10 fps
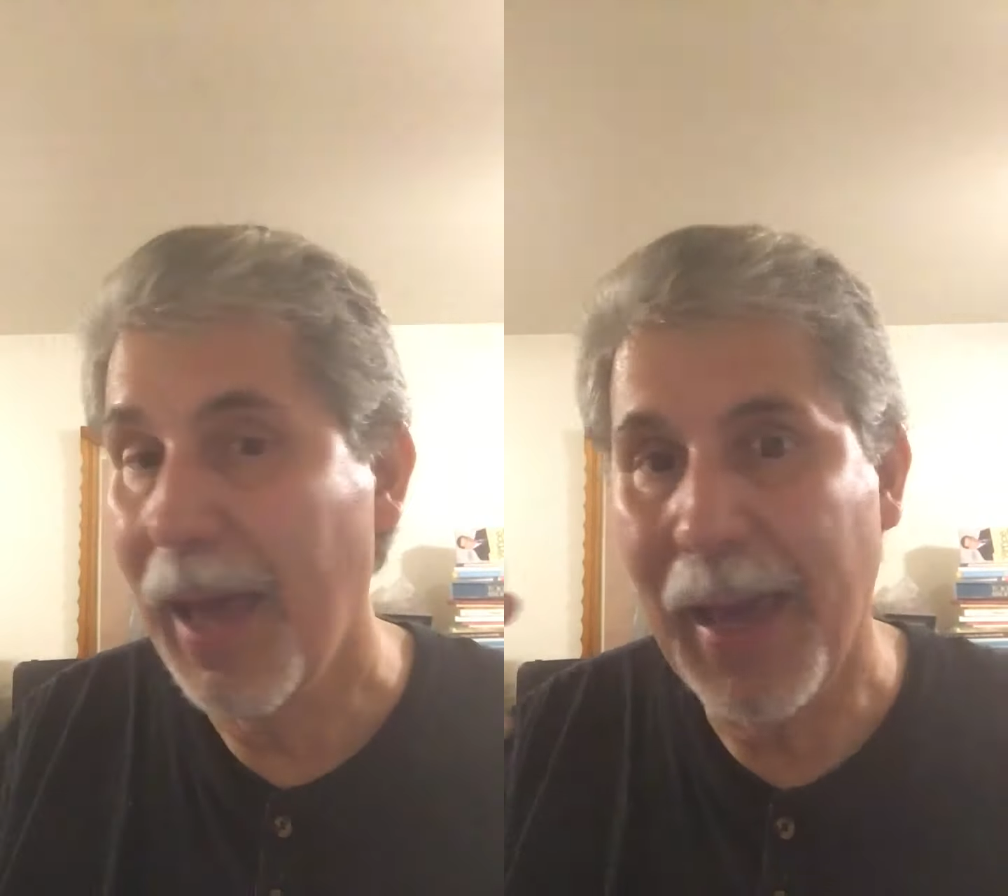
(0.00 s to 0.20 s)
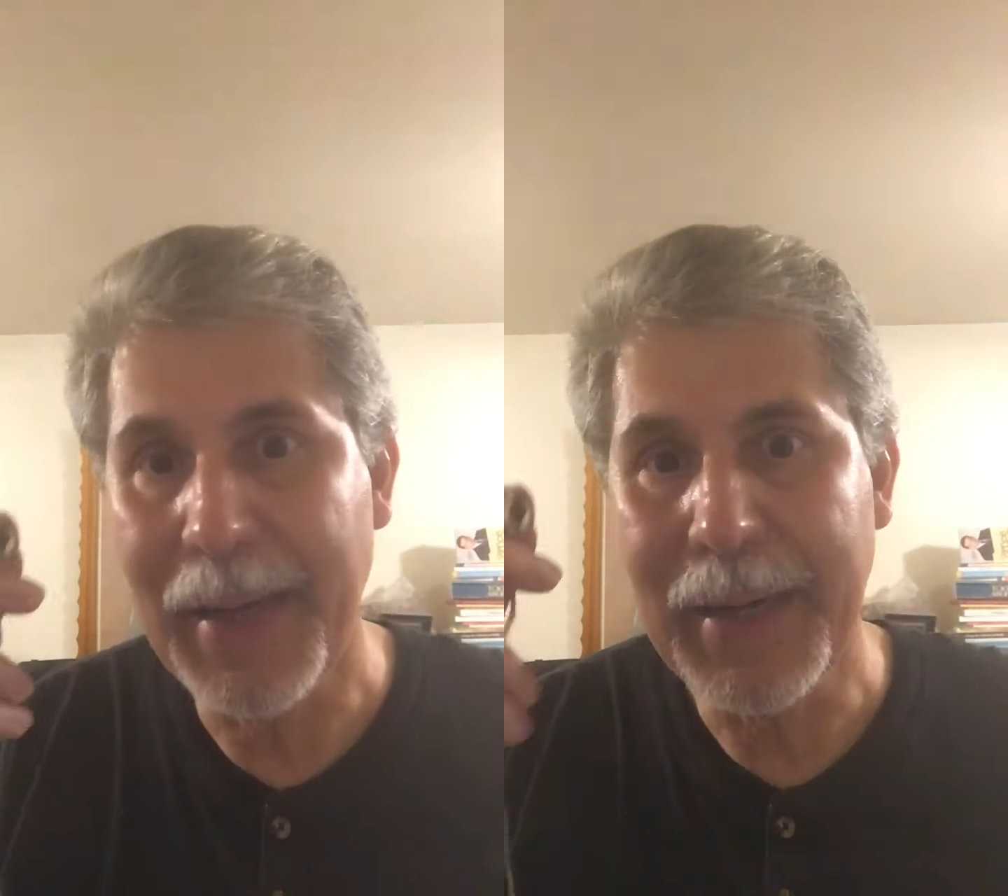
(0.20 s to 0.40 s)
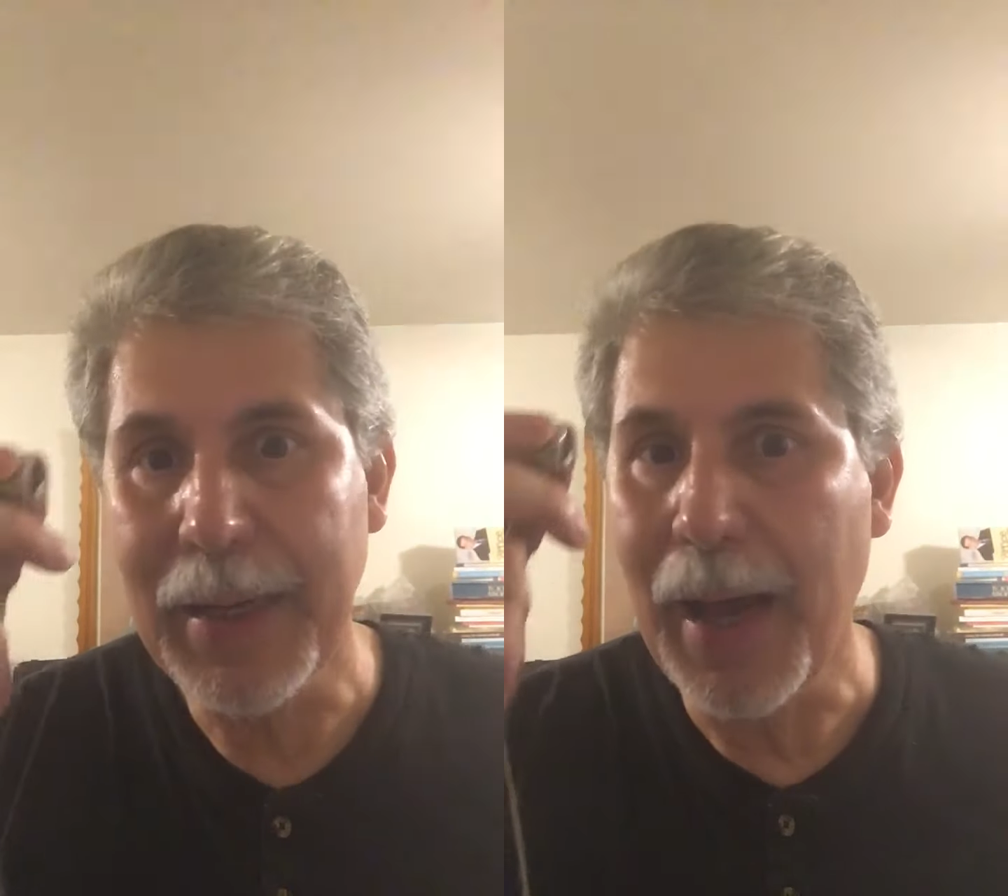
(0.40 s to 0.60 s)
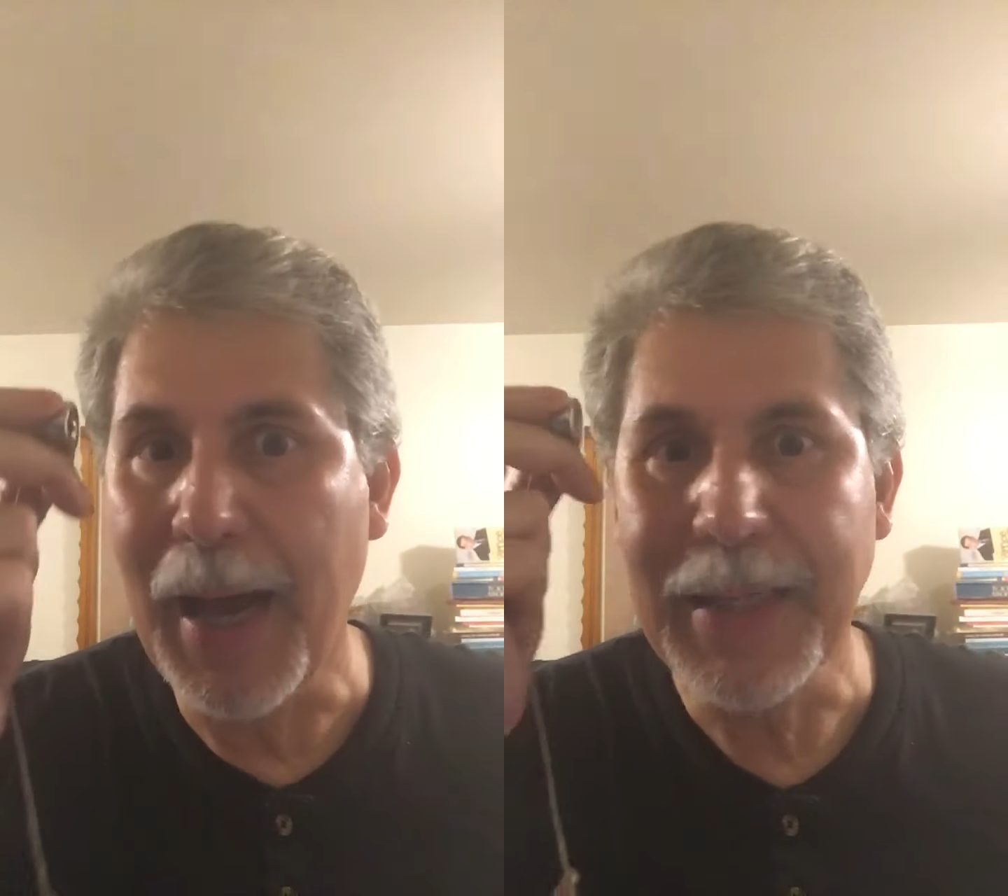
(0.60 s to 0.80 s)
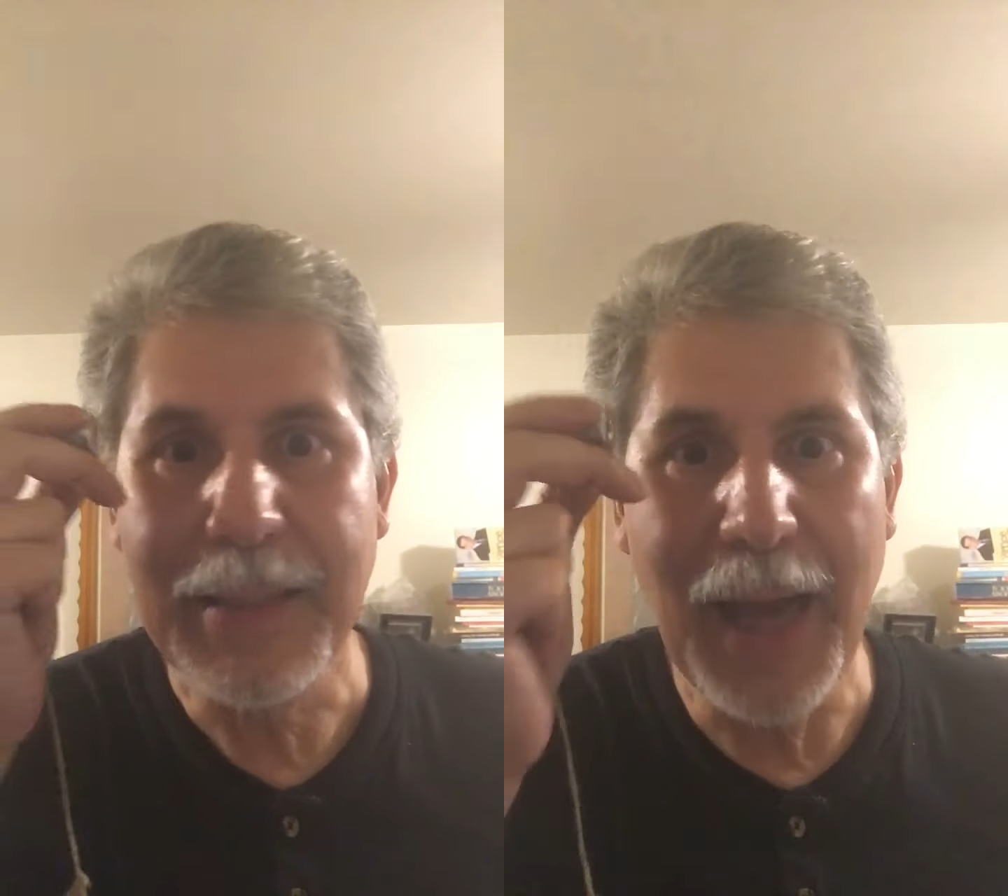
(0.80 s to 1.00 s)
and
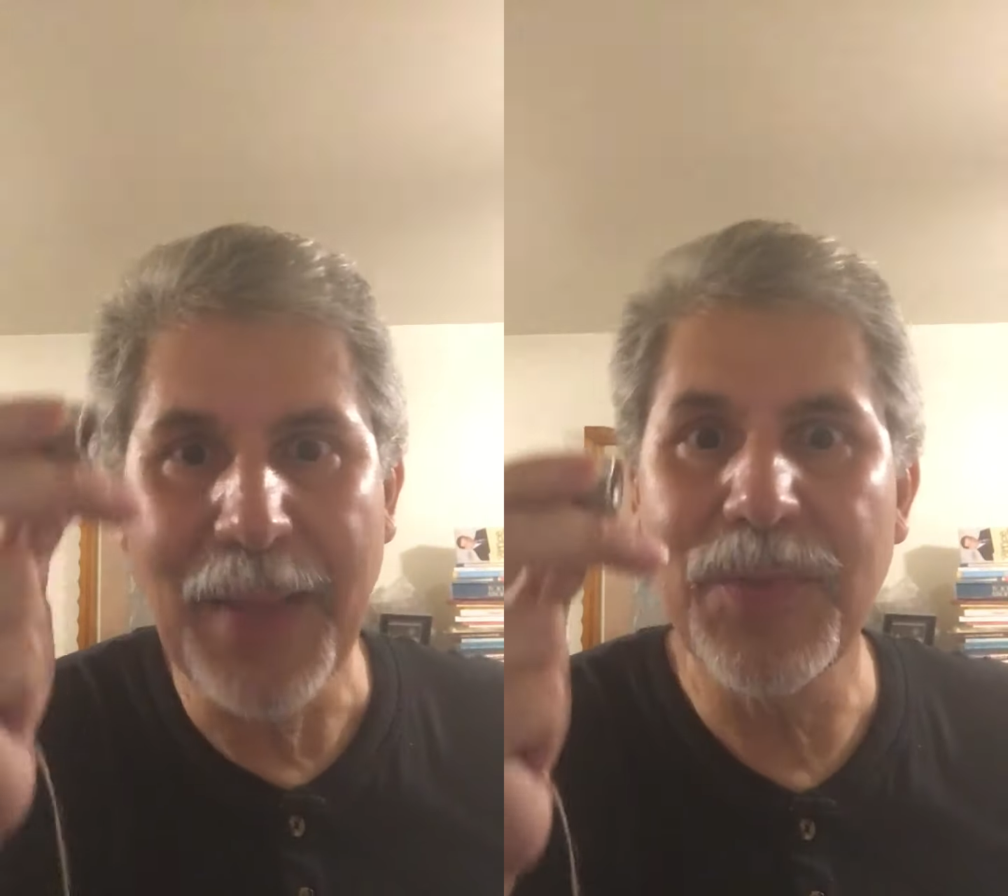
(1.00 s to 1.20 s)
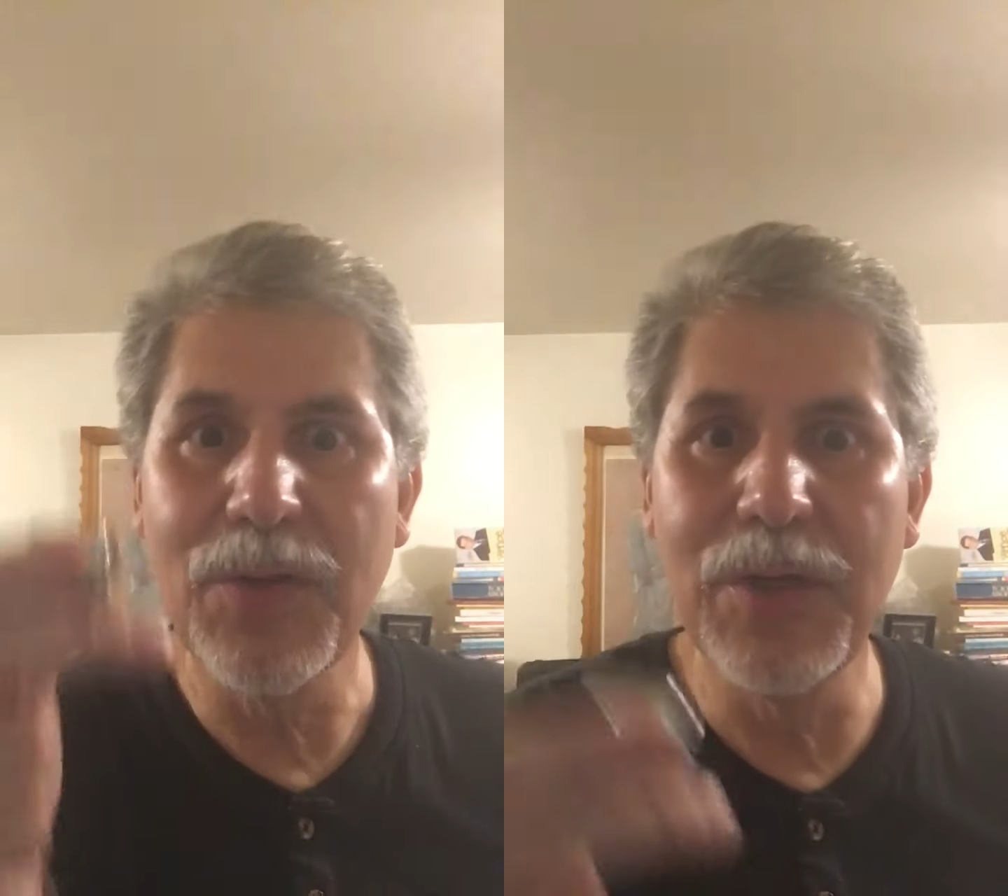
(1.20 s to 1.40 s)
I got the